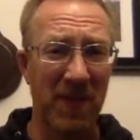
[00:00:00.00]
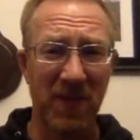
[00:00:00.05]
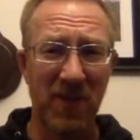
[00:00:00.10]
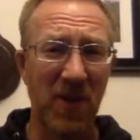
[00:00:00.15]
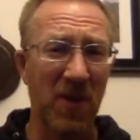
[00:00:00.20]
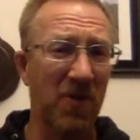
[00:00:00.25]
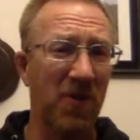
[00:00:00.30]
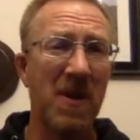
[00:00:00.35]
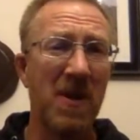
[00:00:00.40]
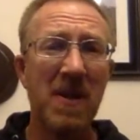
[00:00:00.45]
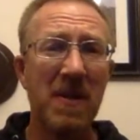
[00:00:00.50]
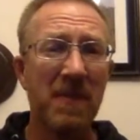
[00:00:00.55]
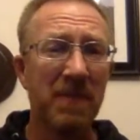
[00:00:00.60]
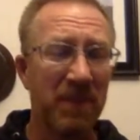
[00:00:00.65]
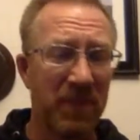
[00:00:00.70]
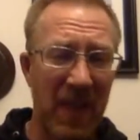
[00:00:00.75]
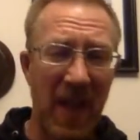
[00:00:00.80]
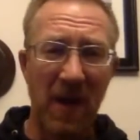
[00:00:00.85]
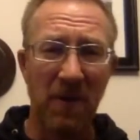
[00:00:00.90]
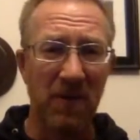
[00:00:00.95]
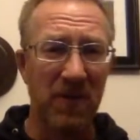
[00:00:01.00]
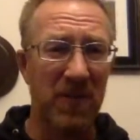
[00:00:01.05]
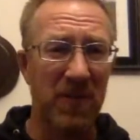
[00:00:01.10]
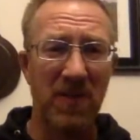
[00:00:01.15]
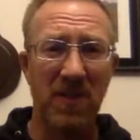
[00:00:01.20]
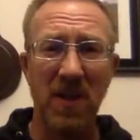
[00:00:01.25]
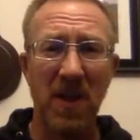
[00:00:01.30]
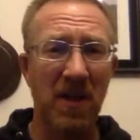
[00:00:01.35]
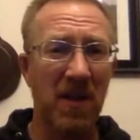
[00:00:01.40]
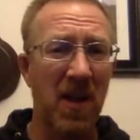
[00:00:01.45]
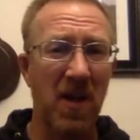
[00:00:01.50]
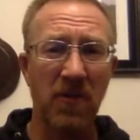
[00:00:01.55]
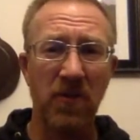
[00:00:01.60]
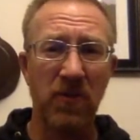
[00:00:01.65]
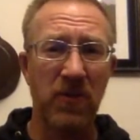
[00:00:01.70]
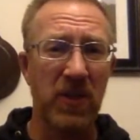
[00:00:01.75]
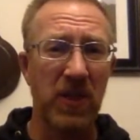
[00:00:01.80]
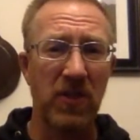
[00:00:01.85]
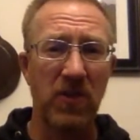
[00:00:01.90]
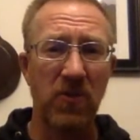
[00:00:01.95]
So that was another
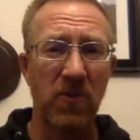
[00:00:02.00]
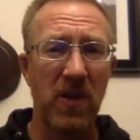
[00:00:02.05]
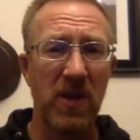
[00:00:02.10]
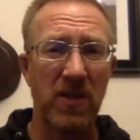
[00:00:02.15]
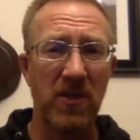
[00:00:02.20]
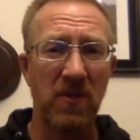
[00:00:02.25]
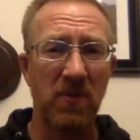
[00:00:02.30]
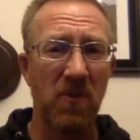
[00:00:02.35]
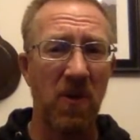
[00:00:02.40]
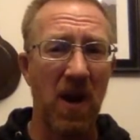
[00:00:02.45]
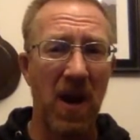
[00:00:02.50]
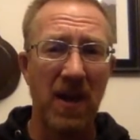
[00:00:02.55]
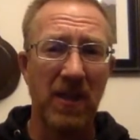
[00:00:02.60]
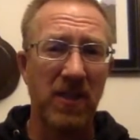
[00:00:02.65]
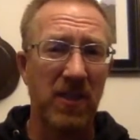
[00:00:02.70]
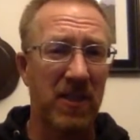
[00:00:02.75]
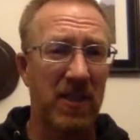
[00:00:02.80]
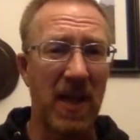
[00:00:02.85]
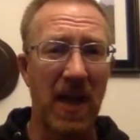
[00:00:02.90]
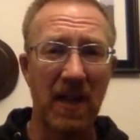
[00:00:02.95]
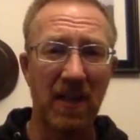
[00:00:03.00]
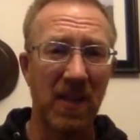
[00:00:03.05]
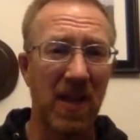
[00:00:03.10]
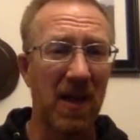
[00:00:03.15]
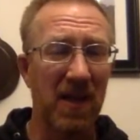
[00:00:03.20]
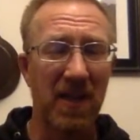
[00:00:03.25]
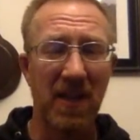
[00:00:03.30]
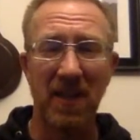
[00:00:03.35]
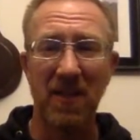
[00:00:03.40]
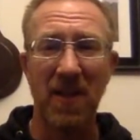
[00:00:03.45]
situation where I just got lucky.